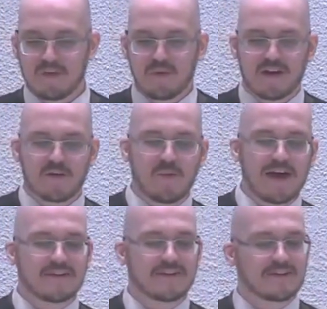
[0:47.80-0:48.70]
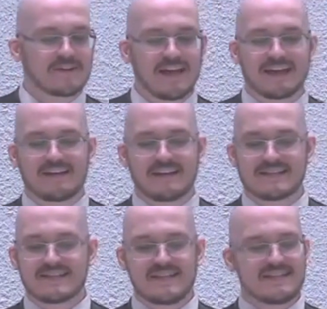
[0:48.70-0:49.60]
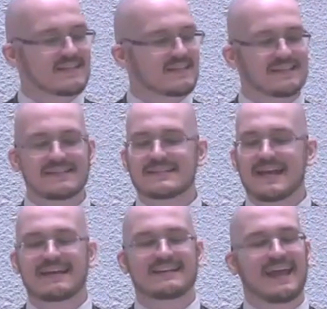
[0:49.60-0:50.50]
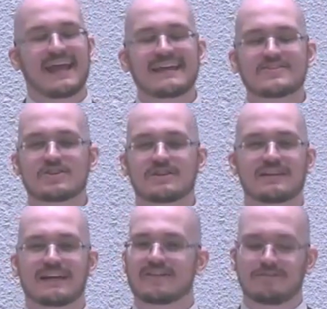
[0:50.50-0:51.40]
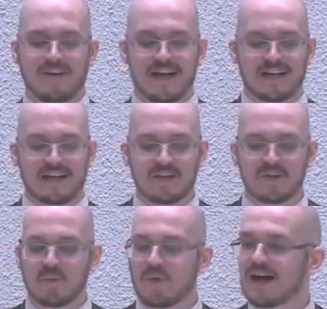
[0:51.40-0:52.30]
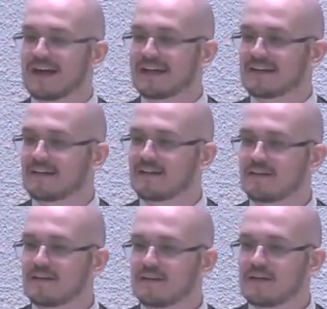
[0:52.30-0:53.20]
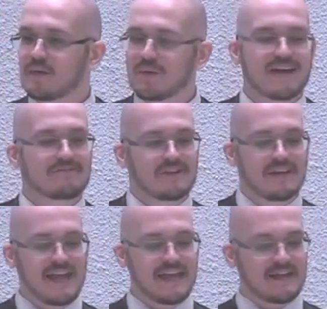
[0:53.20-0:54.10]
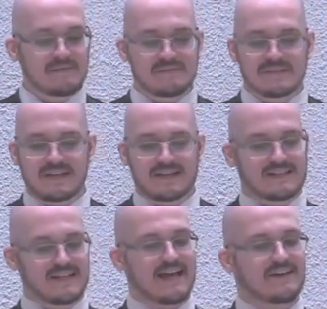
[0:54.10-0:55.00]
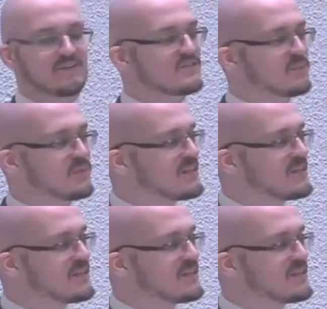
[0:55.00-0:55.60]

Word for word: We are weathered and seasoned and aged like fine wine. We have names and titles we